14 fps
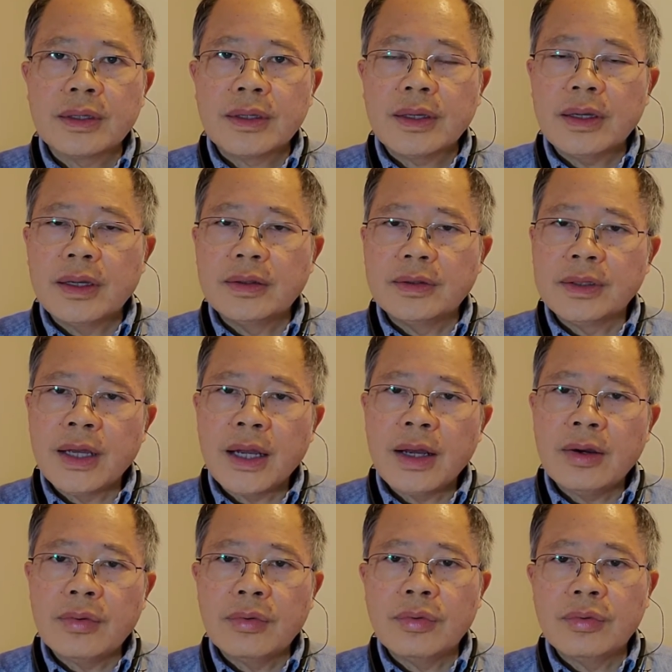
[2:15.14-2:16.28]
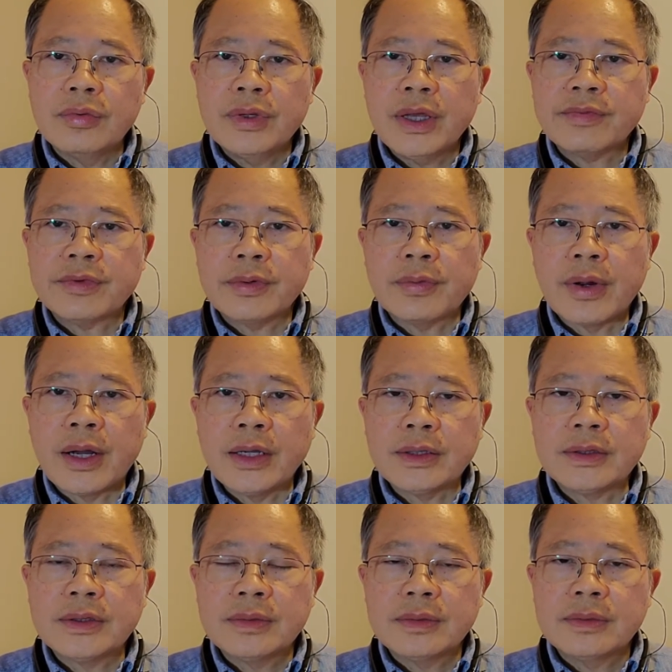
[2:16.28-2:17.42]
And now we have the right
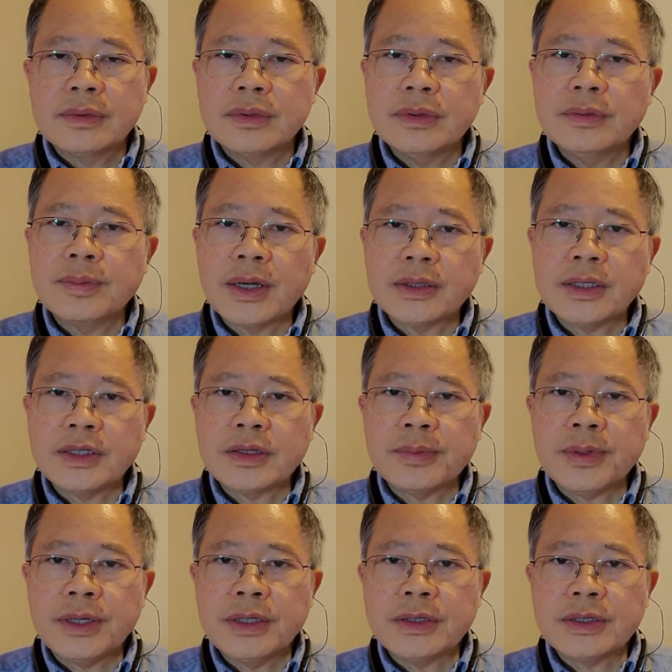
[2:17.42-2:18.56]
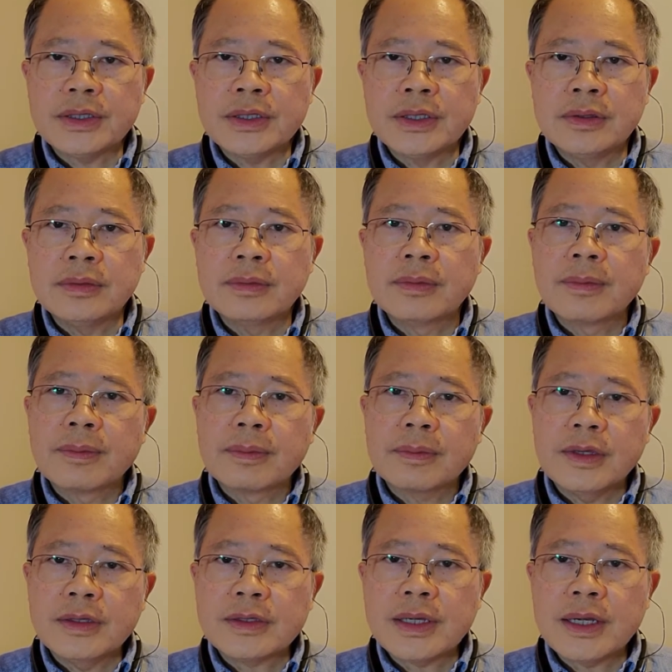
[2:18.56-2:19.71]
to participate in
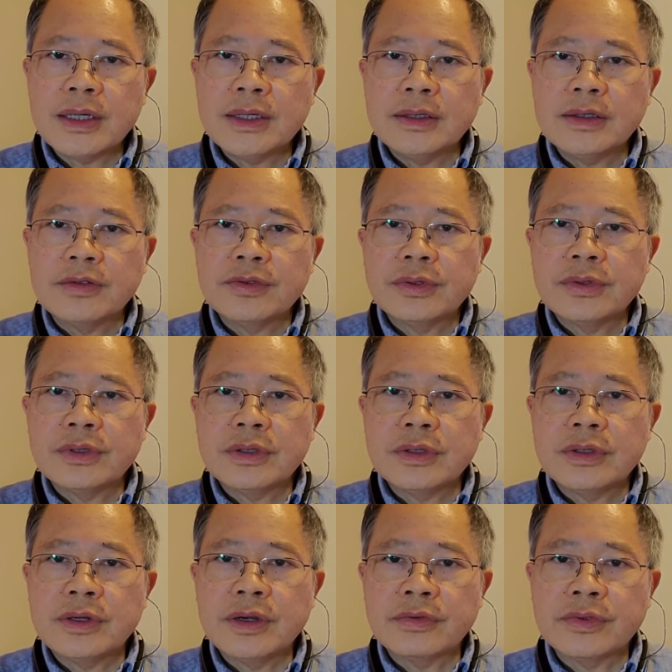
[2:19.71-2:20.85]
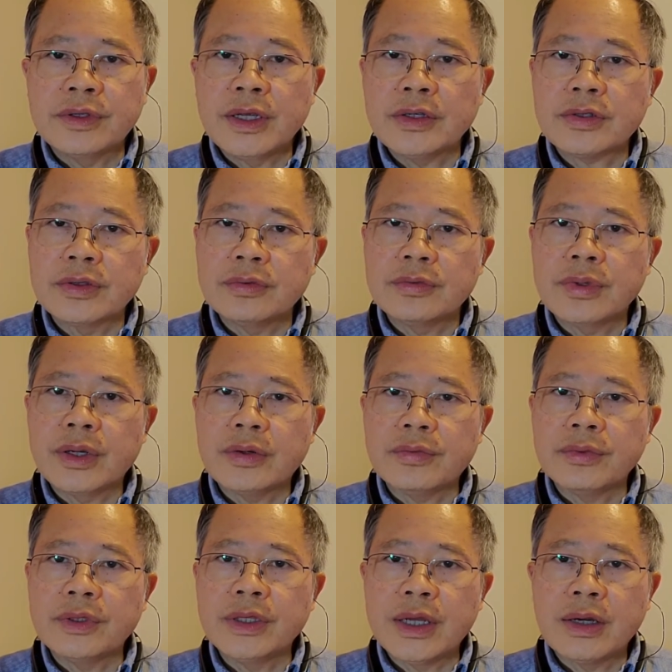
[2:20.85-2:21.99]
deciding the future of the nation where
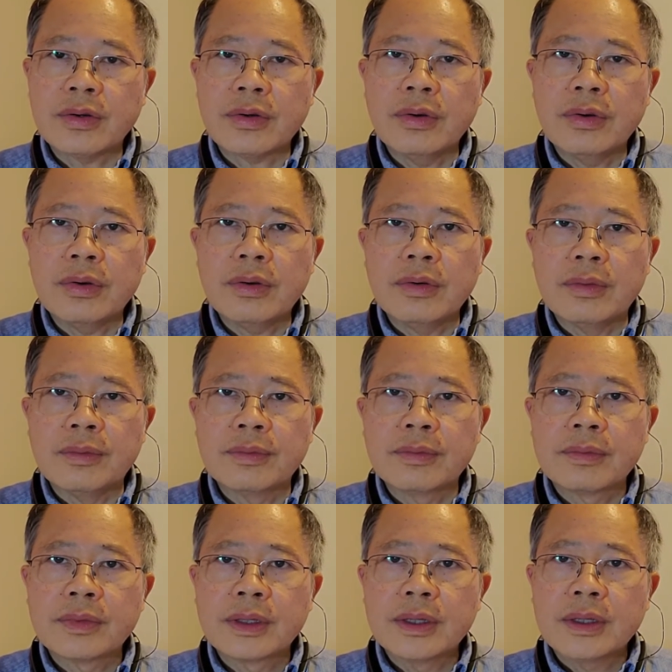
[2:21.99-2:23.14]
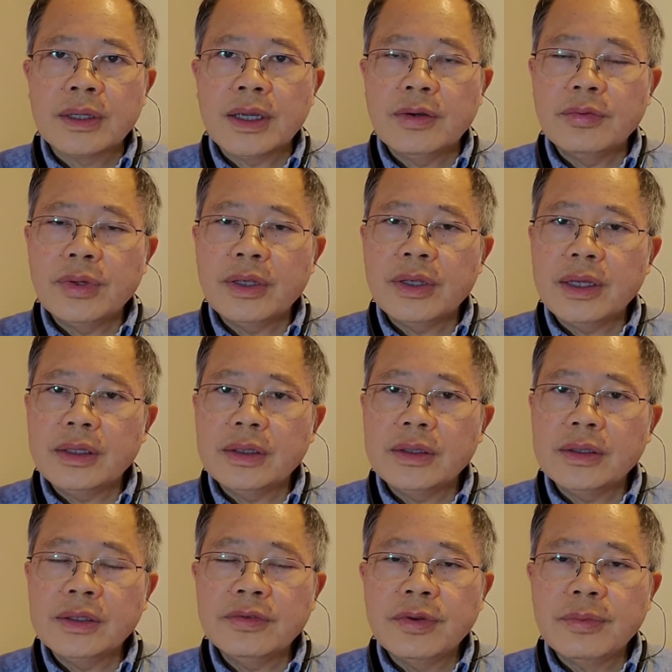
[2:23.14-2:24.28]
we now call home. And we,
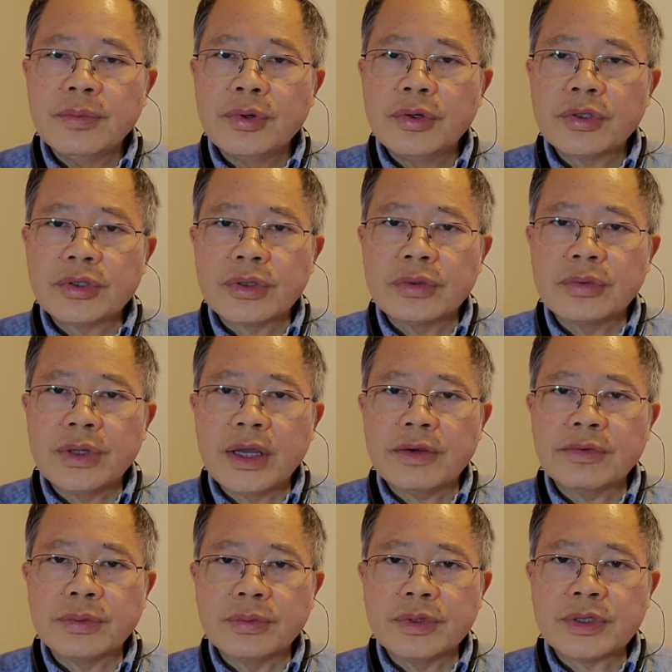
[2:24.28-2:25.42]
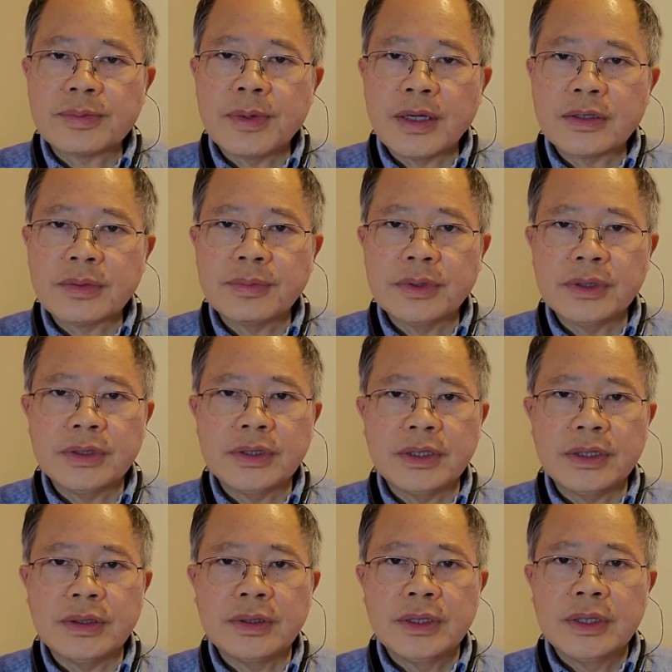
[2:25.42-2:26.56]
even more so, we have the
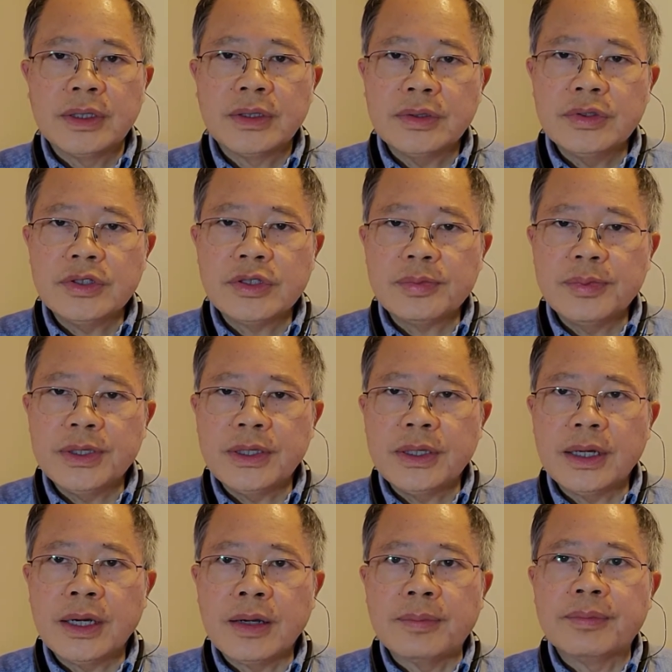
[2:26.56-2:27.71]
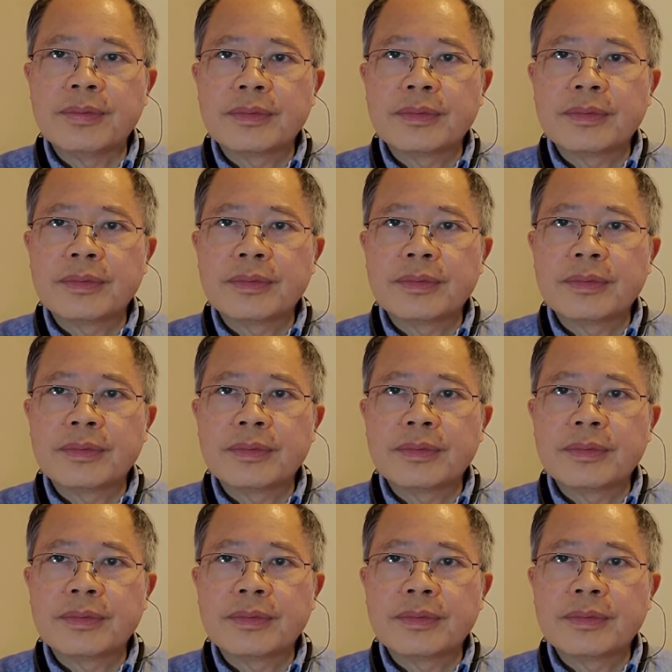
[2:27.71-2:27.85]
responsibility to speak up